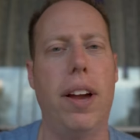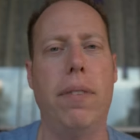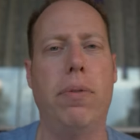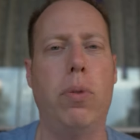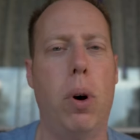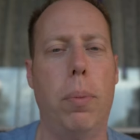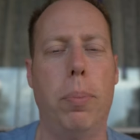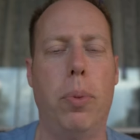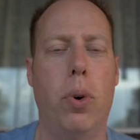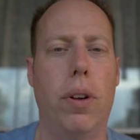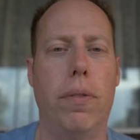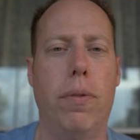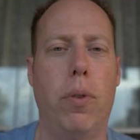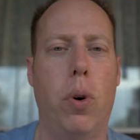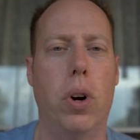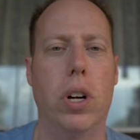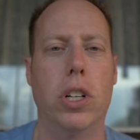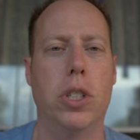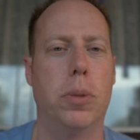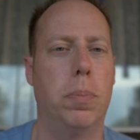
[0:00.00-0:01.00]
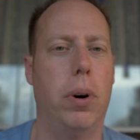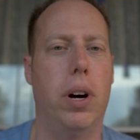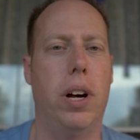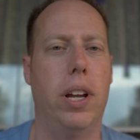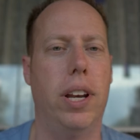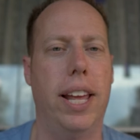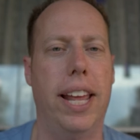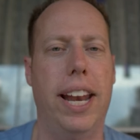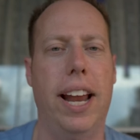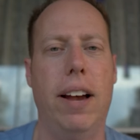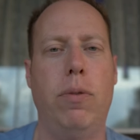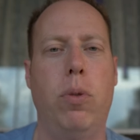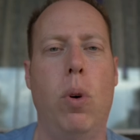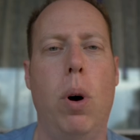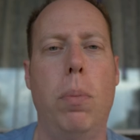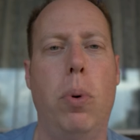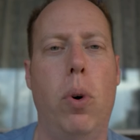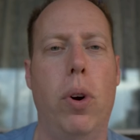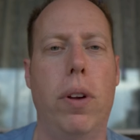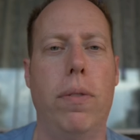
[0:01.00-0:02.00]
f1.4s, but an
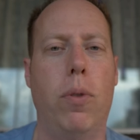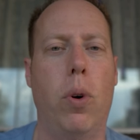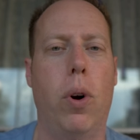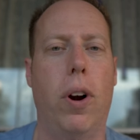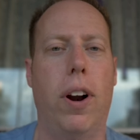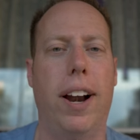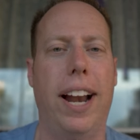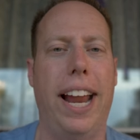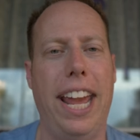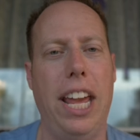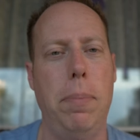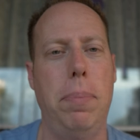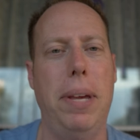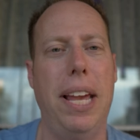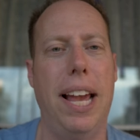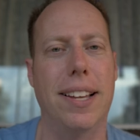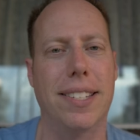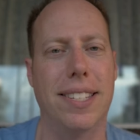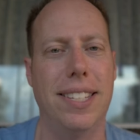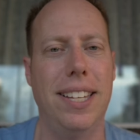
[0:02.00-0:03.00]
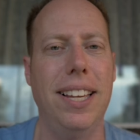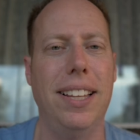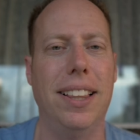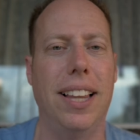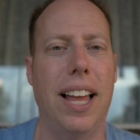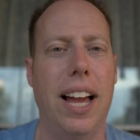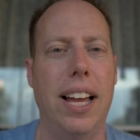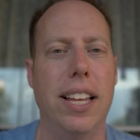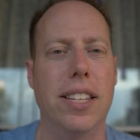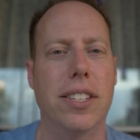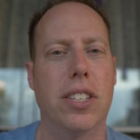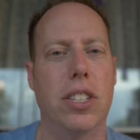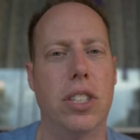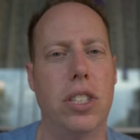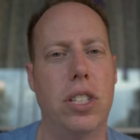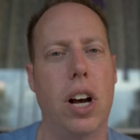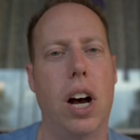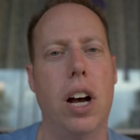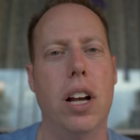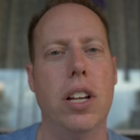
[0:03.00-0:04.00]
f1.4 APS-C lens
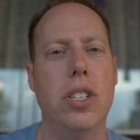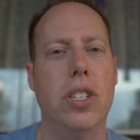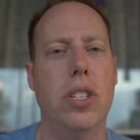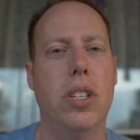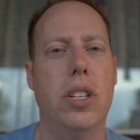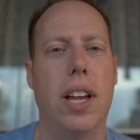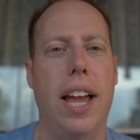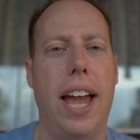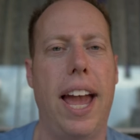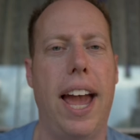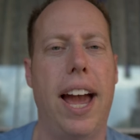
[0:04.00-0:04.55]
does